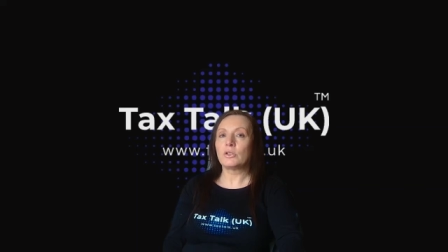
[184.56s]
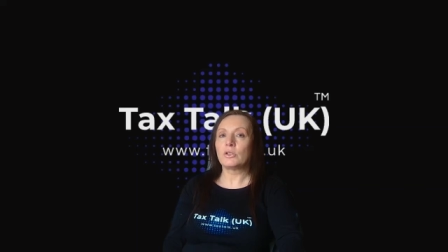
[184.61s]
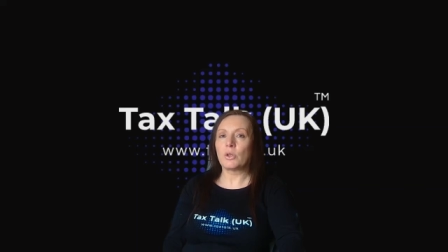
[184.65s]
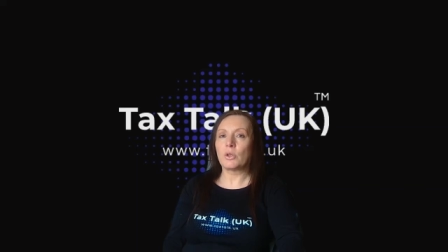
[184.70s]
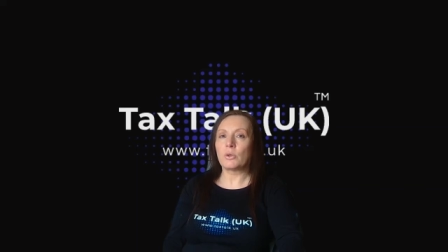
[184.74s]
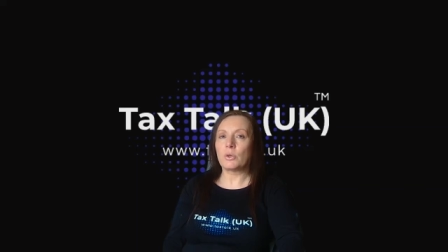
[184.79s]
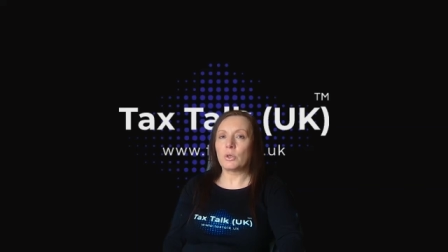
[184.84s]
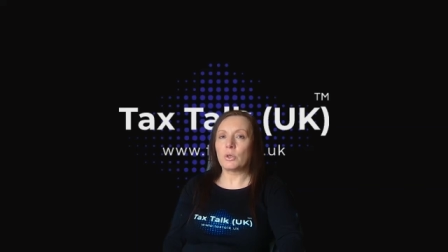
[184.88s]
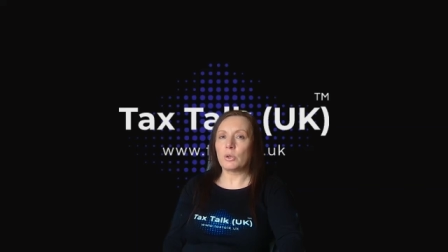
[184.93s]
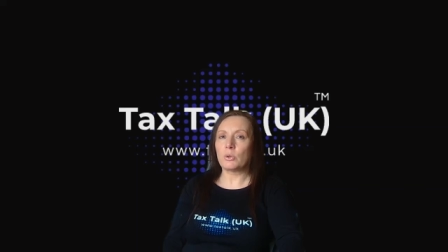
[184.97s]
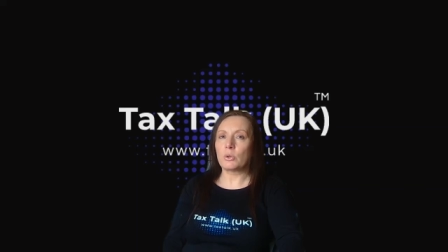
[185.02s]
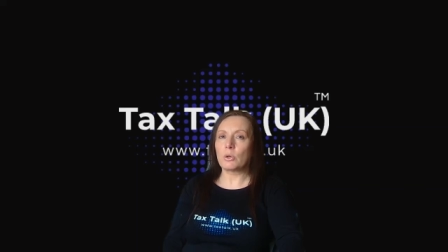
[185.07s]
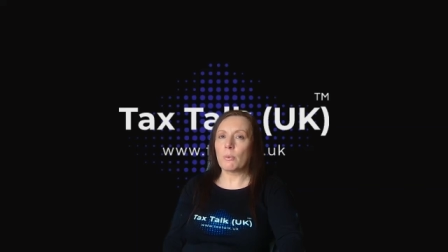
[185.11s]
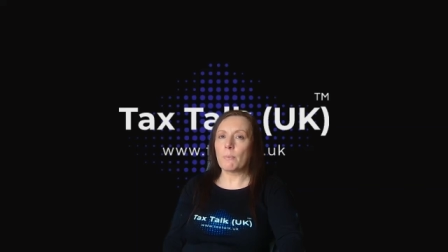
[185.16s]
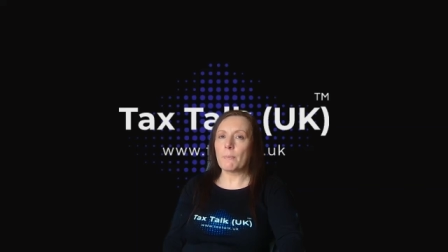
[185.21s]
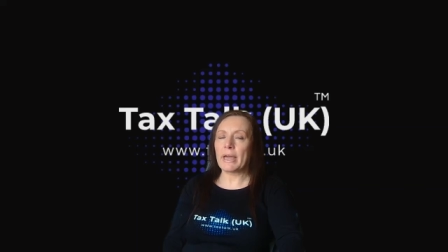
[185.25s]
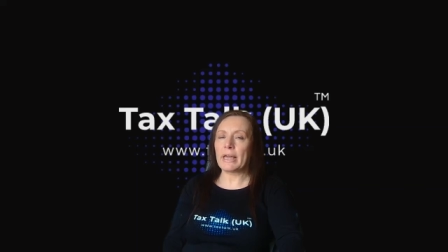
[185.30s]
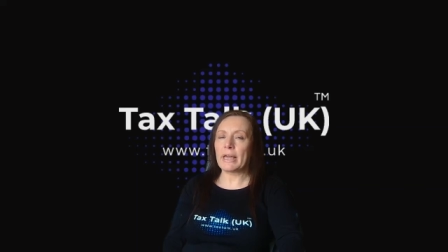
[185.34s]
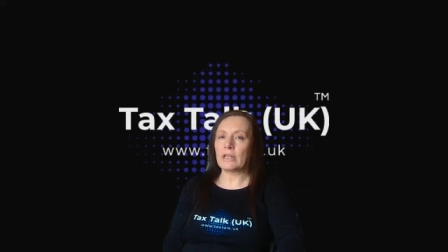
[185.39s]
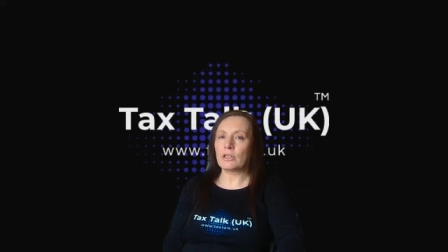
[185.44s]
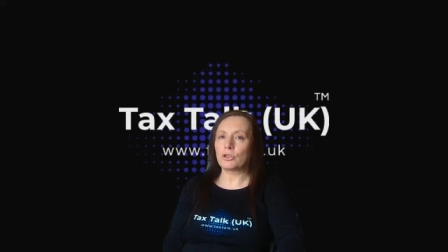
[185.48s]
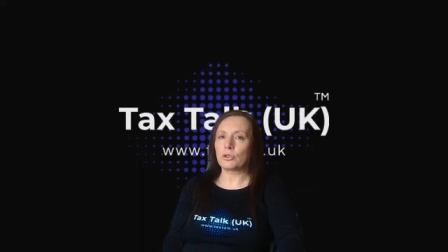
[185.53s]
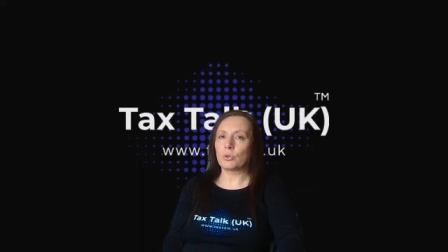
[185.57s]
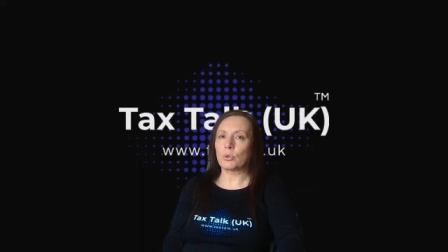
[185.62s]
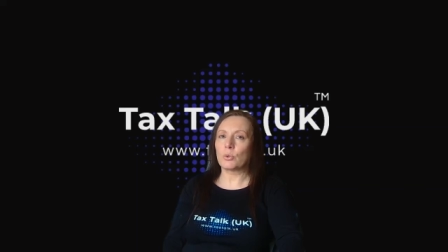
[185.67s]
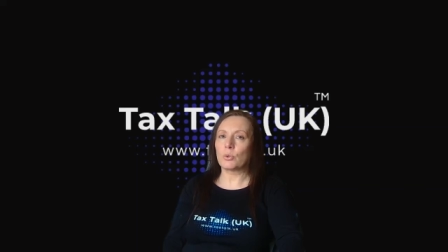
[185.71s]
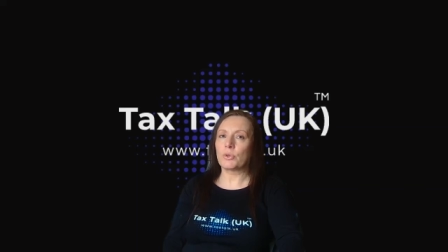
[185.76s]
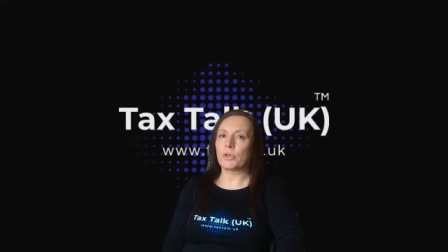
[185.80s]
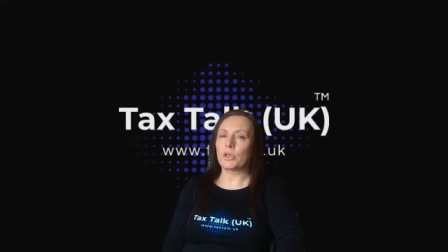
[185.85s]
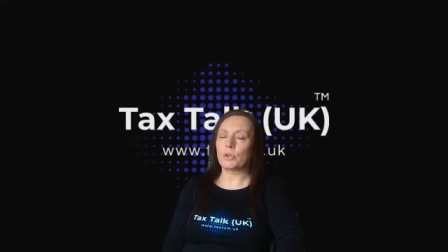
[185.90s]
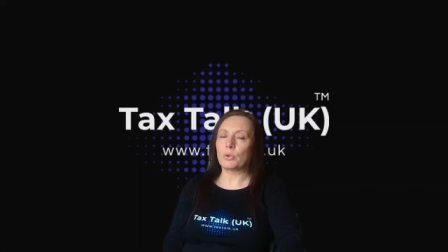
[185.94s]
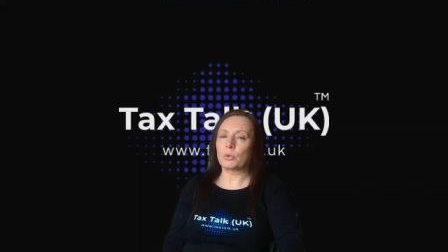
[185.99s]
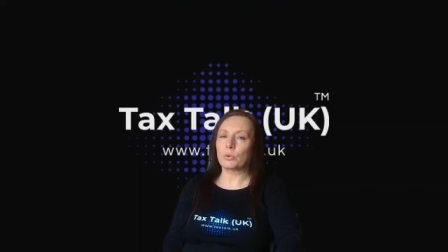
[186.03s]
so that you can make
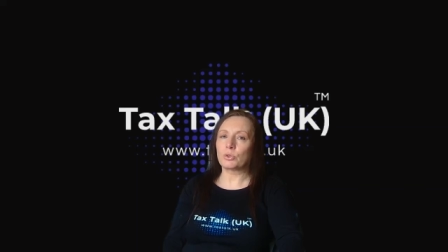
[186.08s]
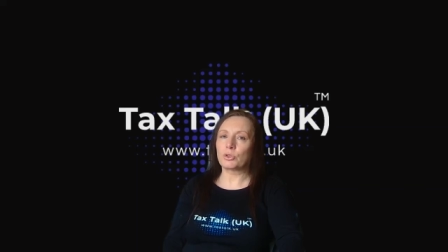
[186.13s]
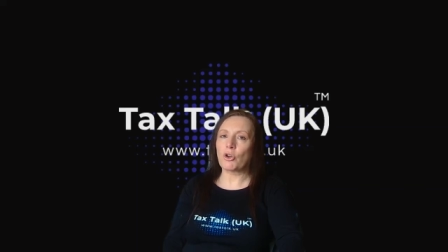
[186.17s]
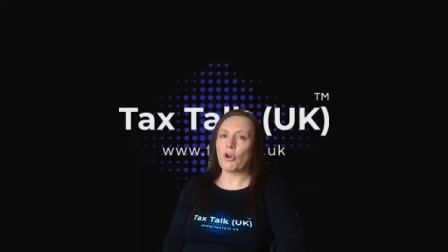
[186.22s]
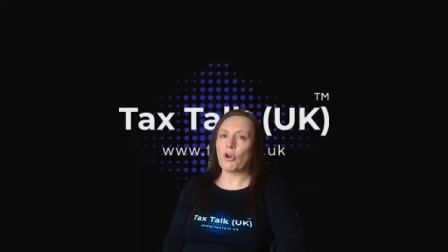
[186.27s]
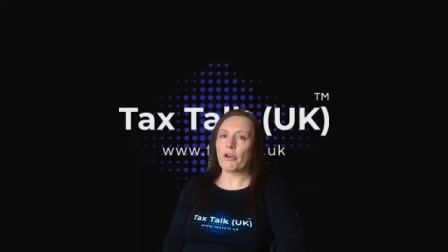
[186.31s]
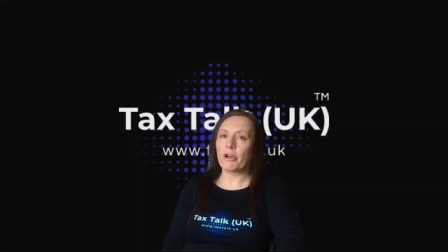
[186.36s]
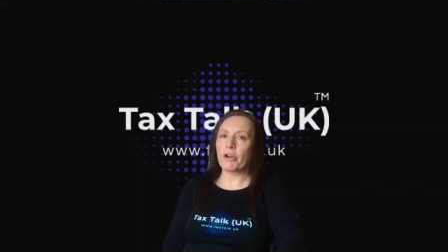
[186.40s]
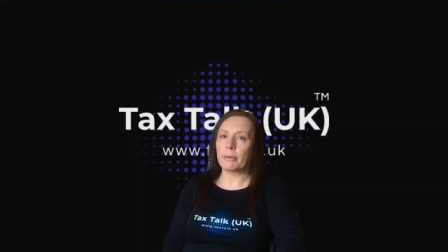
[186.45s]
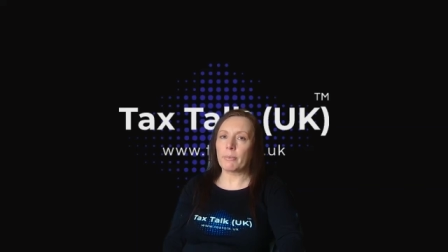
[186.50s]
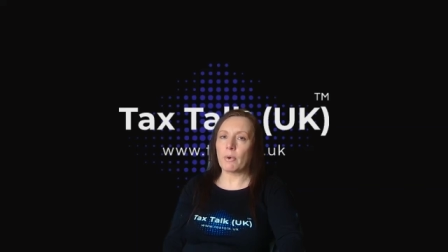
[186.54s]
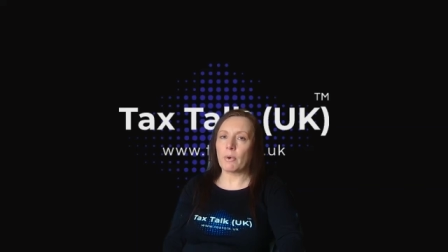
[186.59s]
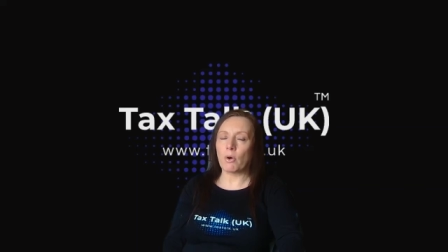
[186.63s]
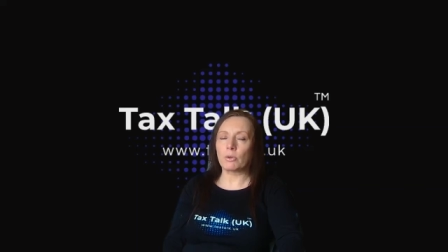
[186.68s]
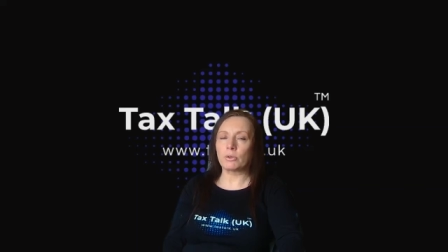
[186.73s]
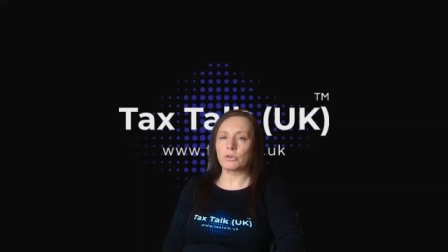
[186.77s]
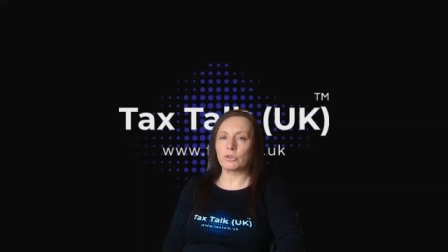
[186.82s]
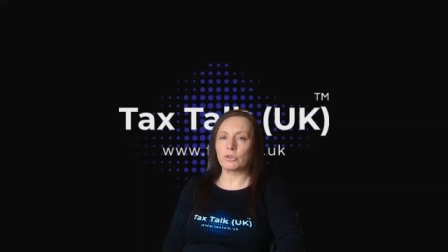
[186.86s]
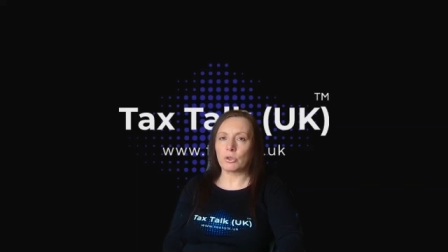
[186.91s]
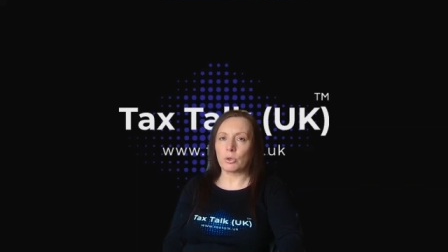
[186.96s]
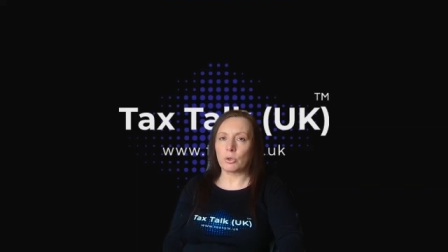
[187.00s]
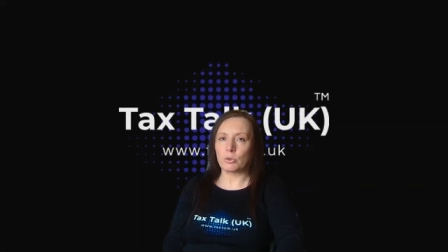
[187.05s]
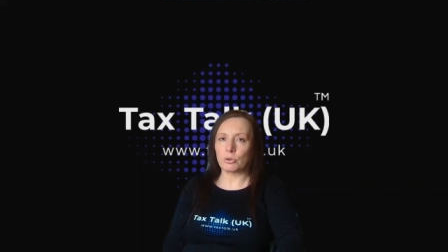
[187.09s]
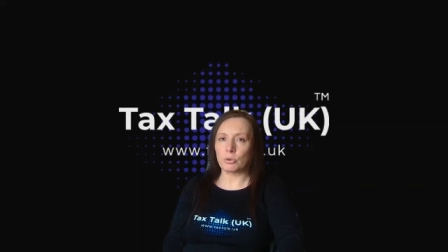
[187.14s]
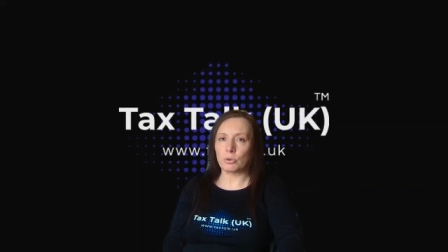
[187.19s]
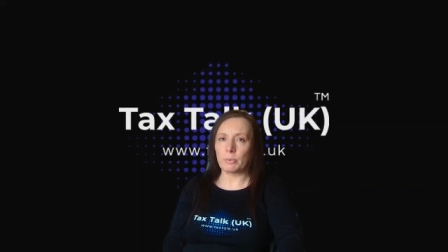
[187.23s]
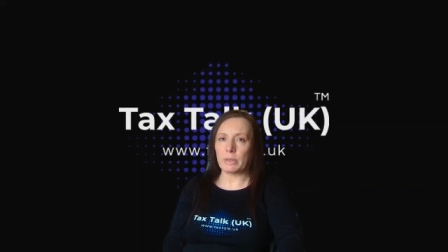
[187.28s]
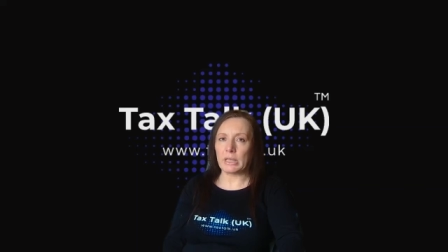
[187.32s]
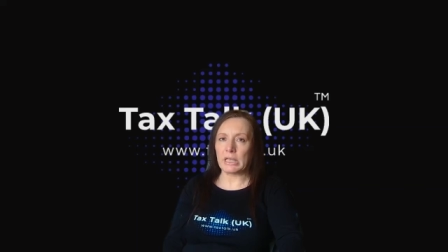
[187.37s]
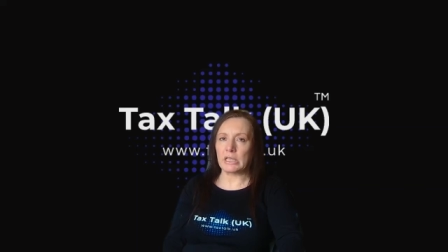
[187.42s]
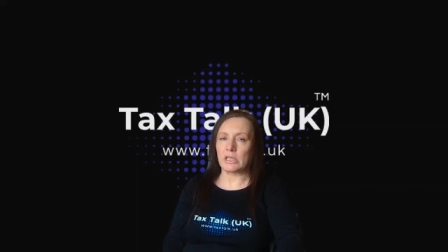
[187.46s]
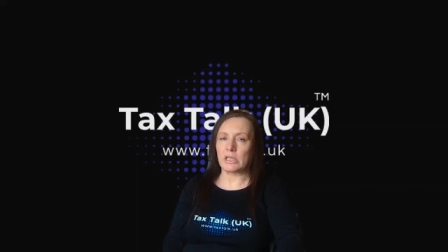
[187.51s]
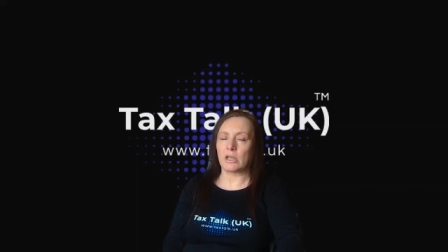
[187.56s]
sure that your time on social
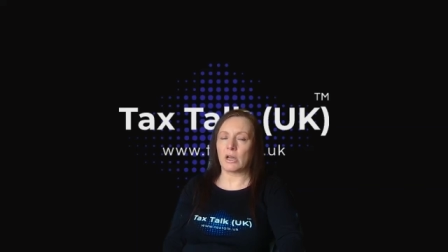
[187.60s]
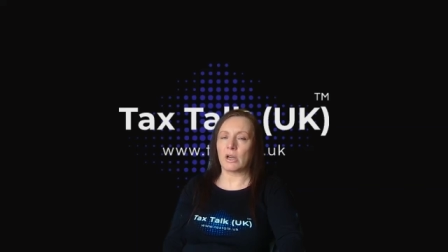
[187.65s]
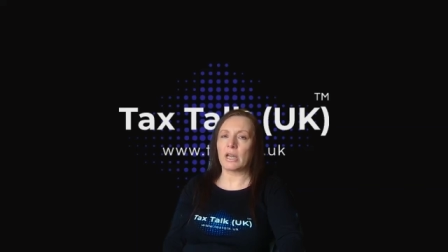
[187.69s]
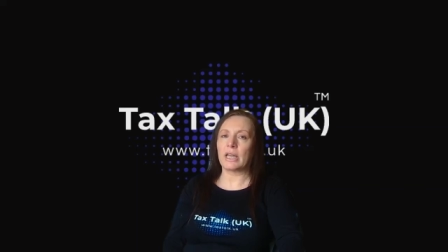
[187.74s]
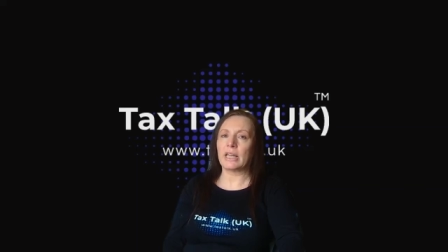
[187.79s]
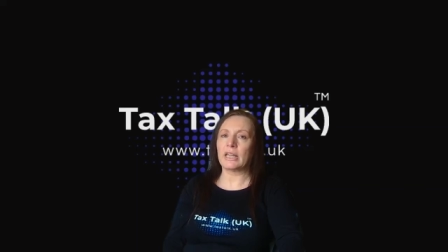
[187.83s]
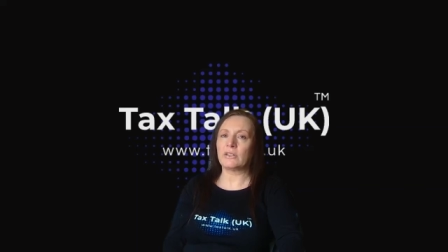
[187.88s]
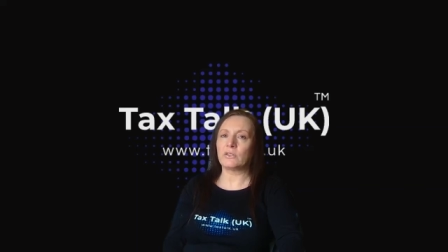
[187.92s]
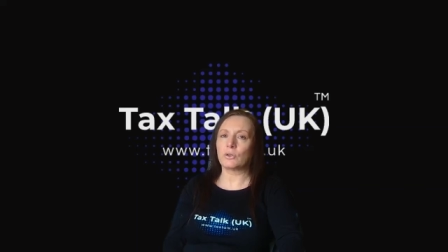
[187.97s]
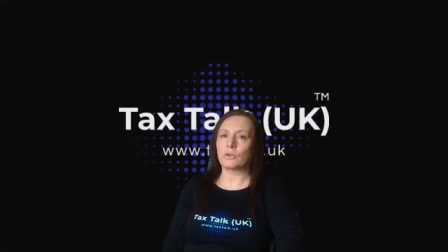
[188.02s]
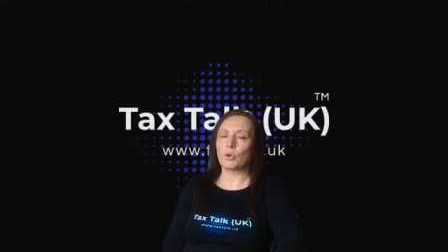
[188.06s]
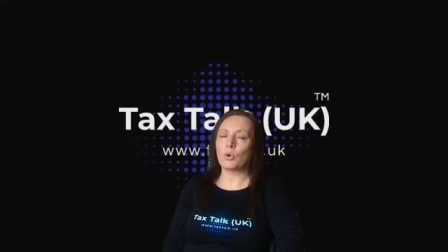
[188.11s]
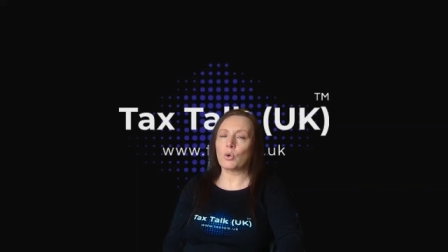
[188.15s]
media is